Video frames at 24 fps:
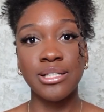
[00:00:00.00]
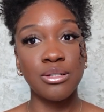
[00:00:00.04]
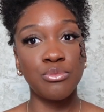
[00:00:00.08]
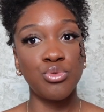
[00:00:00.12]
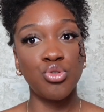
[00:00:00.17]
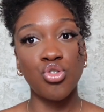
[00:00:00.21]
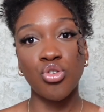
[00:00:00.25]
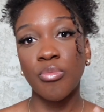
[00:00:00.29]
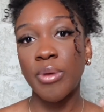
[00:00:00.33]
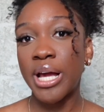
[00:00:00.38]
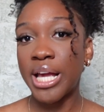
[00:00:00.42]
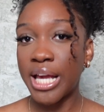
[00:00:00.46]
I'm
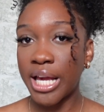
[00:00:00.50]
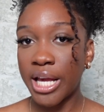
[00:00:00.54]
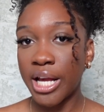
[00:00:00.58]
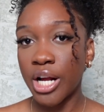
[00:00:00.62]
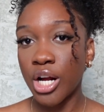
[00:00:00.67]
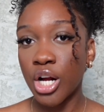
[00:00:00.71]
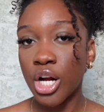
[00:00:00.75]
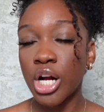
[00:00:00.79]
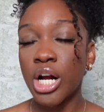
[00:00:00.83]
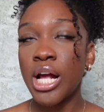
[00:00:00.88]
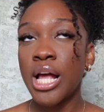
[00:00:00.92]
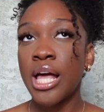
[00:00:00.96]
doing my
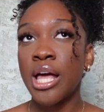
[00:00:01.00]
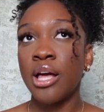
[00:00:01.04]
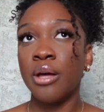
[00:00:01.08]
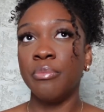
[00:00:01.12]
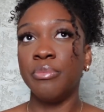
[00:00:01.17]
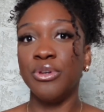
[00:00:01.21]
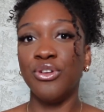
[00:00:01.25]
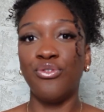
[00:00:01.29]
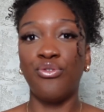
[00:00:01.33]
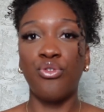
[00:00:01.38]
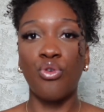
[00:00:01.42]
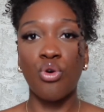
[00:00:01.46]
hair
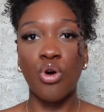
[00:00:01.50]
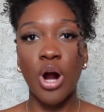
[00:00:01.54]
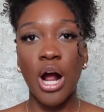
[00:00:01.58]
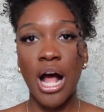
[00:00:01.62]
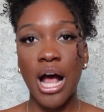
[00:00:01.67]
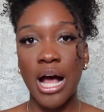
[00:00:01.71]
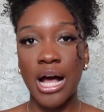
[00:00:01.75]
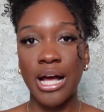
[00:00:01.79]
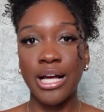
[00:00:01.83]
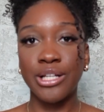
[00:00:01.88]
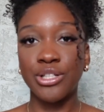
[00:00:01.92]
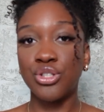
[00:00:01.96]
before
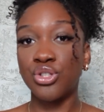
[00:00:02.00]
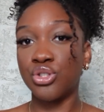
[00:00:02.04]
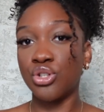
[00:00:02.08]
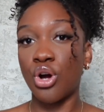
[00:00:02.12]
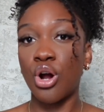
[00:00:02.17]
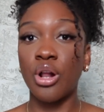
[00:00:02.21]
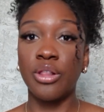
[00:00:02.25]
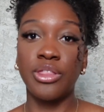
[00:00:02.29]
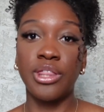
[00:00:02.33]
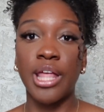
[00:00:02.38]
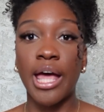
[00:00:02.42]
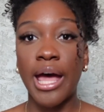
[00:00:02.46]
I
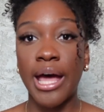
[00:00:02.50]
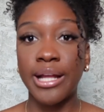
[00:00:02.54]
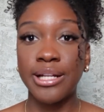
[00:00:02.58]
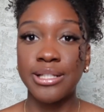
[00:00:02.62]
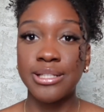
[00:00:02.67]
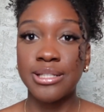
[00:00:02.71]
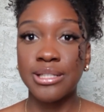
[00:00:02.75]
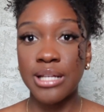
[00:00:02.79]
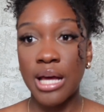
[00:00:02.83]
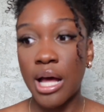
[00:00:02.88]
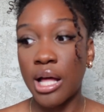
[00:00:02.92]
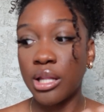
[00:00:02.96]
start that
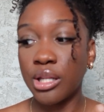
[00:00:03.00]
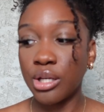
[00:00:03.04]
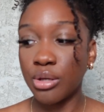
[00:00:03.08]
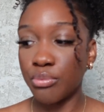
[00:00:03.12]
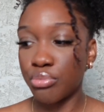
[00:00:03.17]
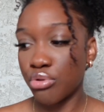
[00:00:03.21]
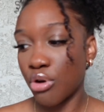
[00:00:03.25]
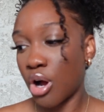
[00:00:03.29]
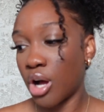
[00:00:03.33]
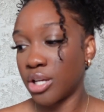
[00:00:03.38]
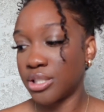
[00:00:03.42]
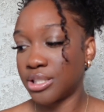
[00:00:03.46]
styling
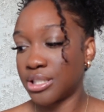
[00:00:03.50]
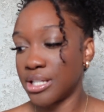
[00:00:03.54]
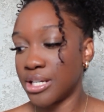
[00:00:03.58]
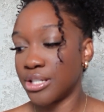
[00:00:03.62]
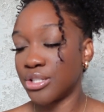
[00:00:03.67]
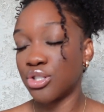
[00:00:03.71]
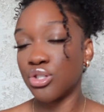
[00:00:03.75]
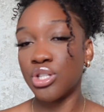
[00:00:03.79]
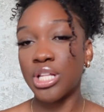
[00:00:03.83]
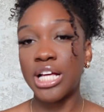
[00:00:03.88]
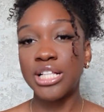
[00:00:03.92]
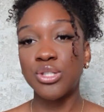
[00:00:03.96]
process.
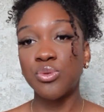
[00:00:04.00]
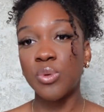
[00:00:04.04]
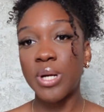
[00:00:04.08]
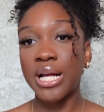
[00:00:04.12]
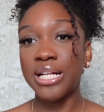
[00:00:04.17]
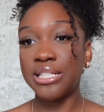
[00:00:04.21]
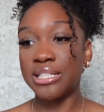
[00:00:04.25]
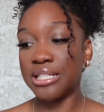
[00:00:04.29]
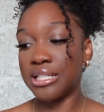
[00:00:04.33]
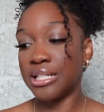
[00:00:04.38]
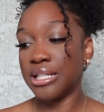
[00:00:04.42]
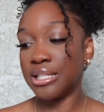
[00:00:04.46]
So that's what I
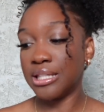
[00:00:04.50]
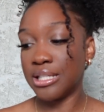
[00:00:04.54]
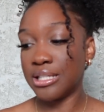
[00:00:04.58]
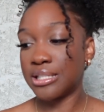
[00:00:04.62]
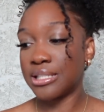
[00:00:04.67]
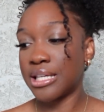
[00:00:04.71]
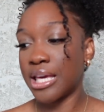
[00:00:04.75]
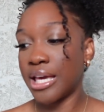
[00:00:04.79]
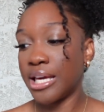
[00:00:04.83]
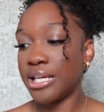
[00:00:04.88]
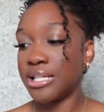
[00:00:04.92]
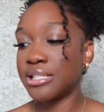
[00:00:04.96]
did in this
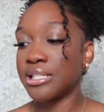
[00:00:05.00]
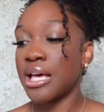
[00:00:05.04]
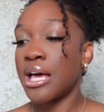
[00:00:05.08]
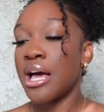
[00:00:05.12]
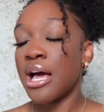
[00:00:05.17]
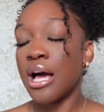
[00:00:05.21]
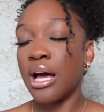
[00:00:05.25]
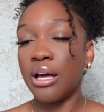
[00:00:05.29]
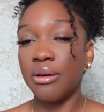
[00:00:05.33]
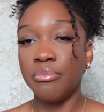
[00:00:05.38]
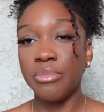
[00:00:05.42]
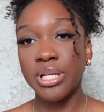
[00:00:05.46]
case.
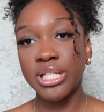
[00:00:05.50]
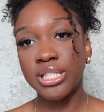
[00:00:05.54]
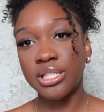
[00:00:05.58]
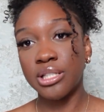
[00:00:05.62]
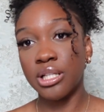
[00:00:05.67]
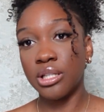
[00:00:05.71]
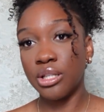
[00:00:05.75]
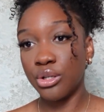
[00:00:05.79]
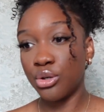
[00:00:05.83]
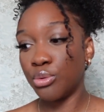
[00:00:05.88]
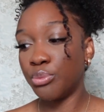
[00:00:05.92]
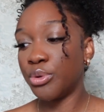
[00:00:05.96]
I mixed a
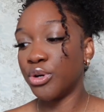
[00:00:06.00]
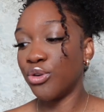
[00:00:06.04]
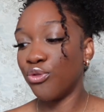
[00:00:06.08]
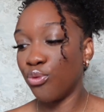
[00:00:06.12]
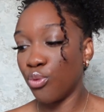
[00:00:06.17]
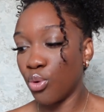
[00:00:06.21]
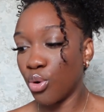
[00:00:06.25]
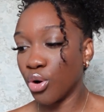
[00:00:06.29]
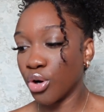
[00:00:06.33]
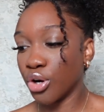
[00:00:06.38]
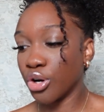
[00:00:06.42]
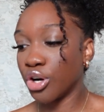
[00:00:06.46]
little bit of
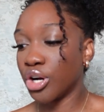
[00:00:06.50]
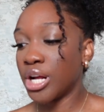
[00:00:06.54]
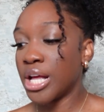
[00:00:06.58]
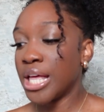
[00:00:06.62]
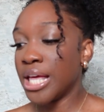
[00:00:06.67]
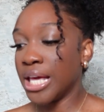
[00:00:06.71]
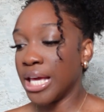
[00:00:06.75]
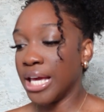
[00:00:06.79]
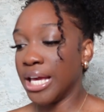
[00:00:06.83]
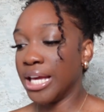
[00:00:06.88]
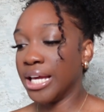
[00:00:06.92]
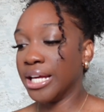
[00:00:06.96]
water
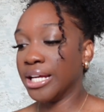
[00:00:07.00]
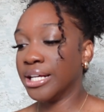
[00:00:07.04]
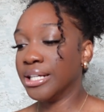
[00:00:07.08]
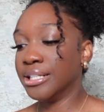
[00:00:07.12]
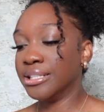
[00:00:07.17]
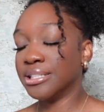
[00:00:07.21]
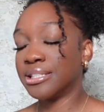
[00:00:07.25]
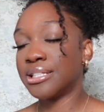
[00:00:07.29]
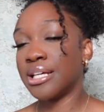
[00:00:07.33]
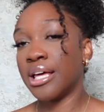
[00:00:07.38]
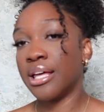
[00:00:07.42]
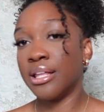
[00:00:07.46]

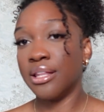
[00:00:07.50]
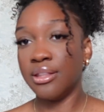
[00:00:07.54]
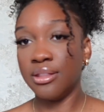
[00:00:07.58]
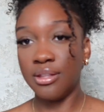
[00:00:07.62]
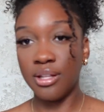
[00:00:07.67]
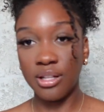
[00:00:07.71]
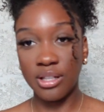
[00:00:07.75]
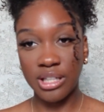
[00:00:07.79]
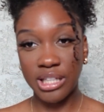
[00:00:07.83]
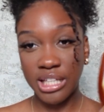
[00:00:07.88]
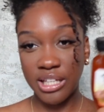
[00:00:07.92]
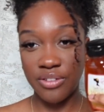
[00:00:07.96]
and the
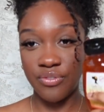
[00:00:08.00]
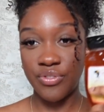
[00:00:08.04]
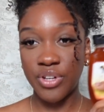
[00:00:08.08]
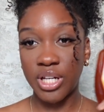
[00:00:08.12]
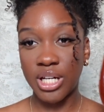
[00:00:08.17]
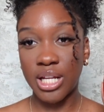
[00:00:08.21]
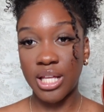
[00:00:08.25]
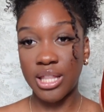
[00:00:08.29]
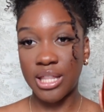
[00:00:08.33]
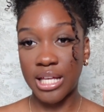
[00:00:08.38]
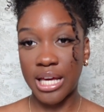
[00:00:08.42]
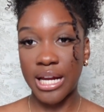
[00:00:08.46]

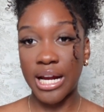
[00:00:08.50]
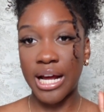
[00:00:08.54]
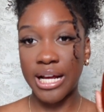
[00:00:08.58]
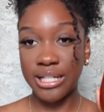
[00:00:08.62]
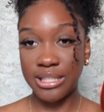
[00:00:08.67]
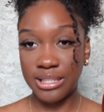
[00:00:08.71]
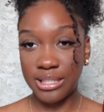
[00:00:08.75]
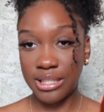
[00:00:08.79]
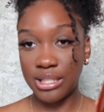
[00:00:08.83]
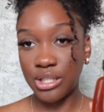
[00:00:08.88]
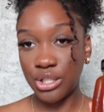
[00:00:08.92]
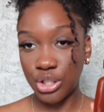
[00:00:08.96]
leave-in that I
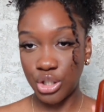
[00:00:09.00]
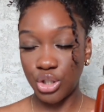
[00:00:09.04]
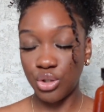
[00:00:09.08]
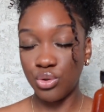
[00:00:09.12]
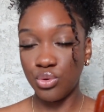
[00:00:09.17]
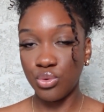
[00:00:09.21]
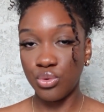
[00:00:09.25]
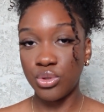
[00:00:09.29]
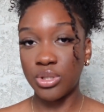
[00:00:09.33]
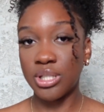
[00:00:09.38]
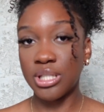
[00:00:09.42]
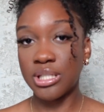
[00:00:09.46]
did
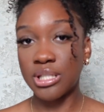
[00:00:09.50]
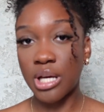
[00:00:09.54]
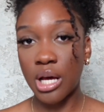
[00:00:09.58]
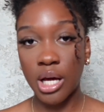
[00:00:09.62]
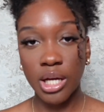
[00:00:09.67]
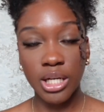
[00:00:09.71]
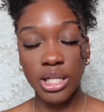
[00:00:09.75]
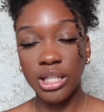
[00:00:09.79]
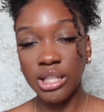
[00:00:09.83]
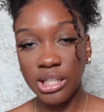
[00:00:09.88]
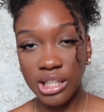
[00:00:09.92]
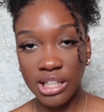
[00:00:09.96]
use, this
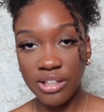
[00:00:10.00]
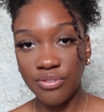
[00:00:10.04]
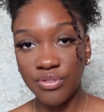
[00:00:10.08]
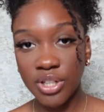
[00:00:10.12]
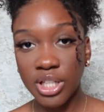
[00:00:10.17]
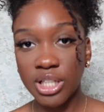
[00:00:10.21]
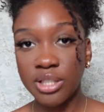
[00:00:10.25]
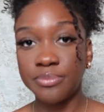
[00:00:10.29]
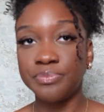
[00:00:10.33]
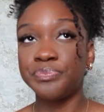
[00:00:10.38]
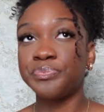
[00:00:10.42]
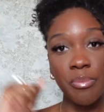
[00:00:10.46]
honey
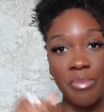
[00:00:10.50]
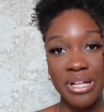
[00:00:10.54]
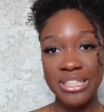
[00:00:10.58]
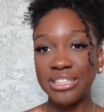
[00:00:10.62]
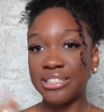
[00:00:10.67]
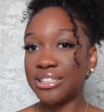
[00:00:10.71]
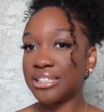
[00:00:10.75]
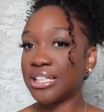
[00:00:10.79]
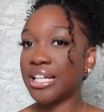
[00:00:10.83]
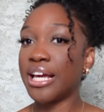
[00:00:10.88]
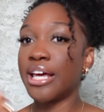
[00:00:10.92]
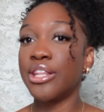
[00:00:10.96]
leave-in, mixed it
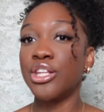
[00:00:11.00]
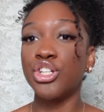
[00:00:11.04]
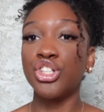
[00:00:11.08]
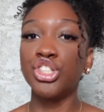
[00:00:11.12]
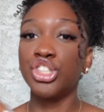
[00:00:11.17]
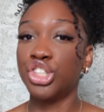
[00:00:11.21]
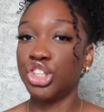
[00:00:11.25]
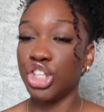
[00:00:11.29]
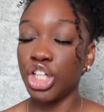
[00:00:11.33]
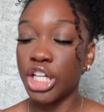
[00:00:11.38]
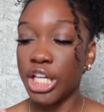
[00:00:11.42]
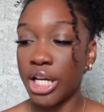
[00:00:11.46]
together,
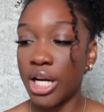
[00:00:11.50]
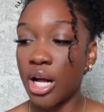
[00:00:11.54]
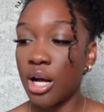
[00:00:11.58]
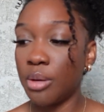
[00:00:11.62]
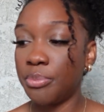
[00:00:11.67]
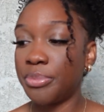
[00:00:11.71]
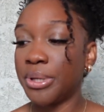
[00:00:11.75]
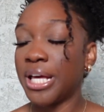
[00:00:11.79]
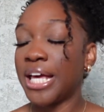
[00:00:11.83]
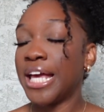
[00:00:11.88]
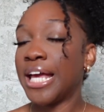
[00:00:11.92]
shook it up,